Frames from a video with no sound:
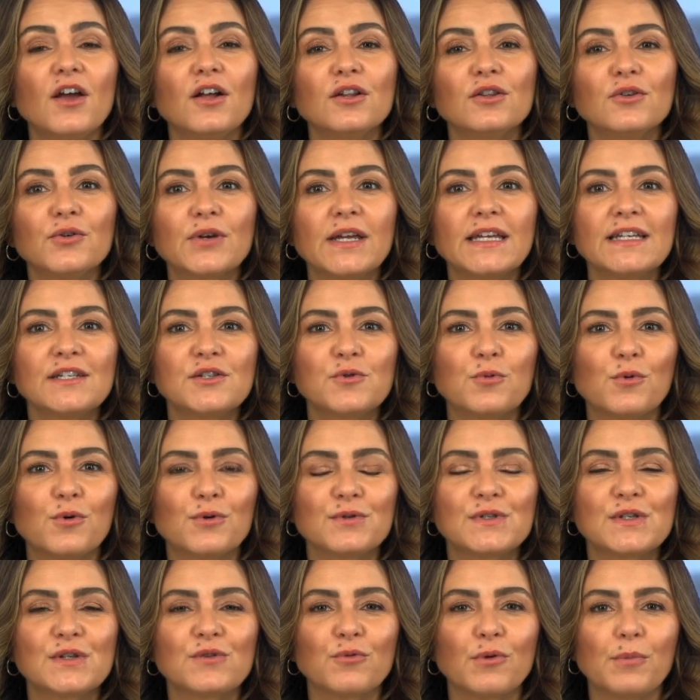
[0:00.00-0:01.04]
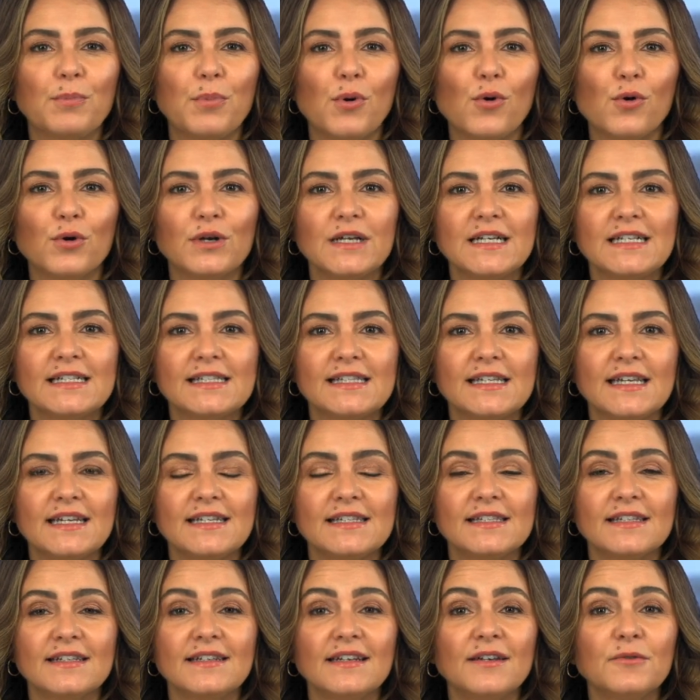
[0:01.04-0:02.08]
Looking towards the reporting
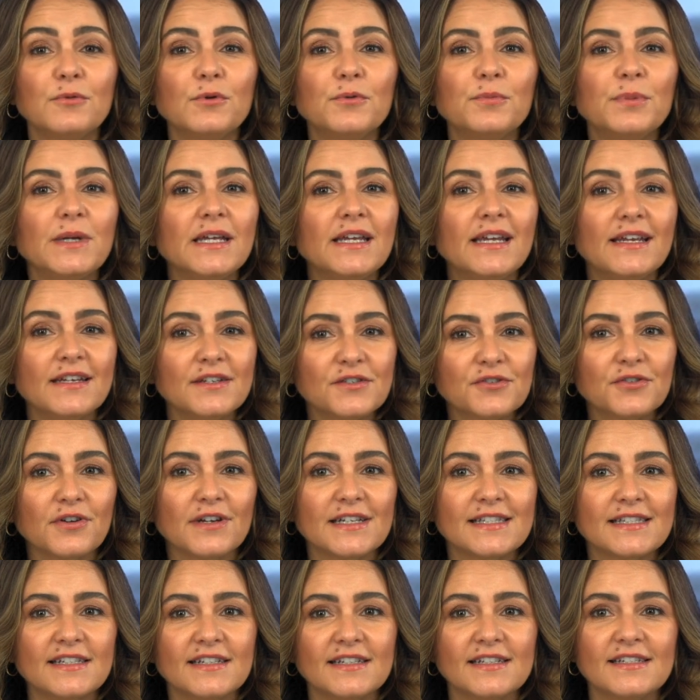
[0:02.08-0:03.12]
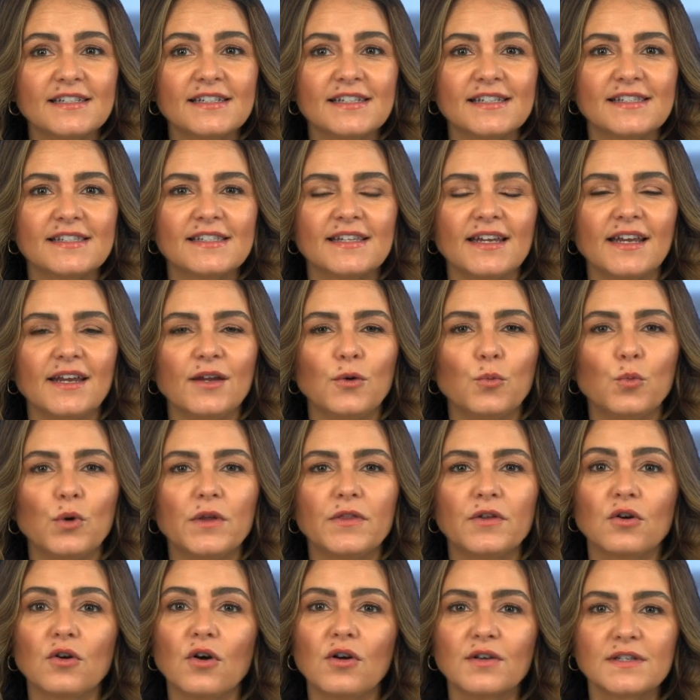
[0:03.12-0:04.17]
season, it will be interesting to see
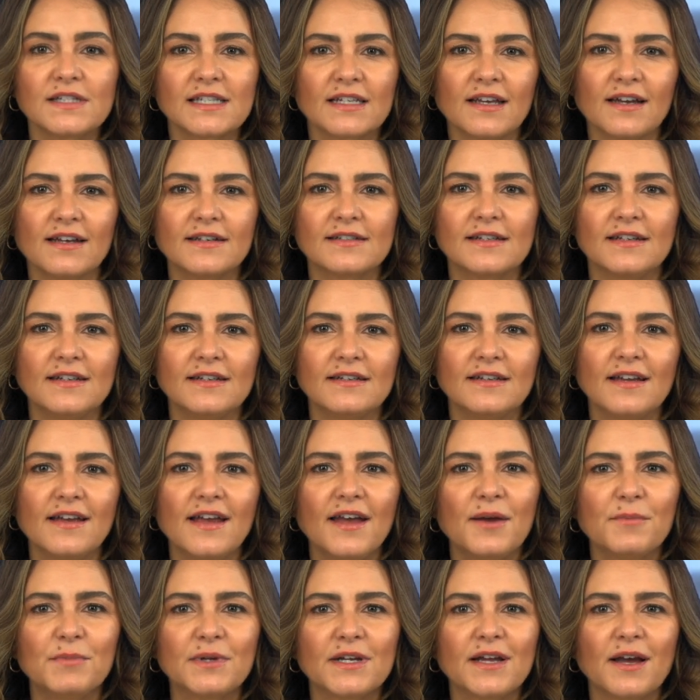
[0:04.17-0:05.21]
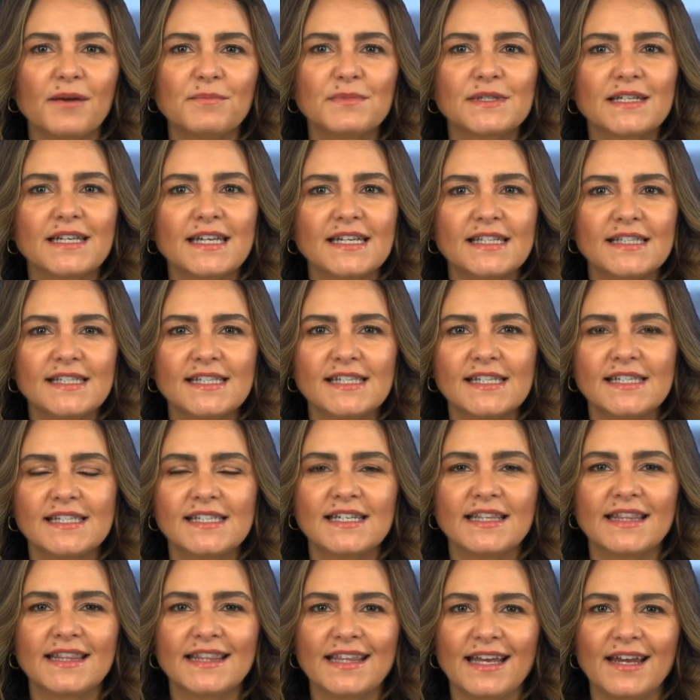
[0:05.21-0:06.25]
whether cost-cutting becomes a
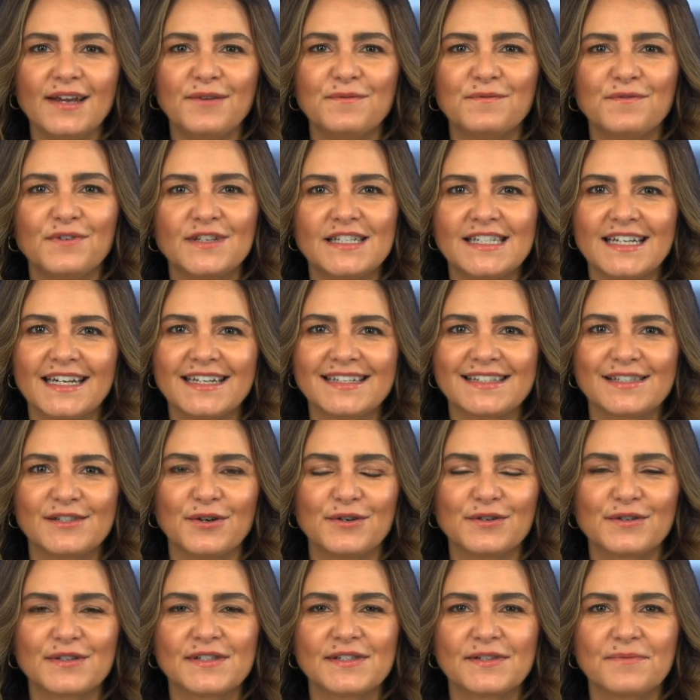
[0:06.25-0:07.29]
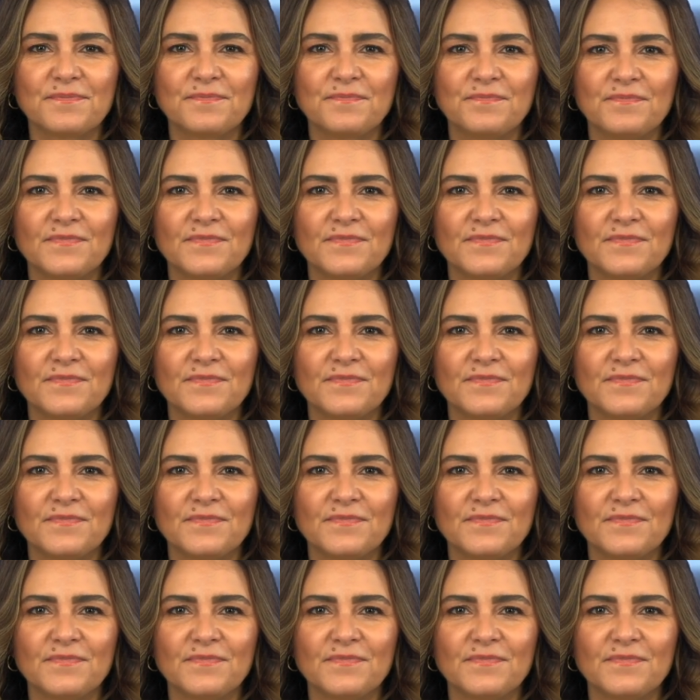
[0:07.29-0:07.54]
consistent theme for tech stocks.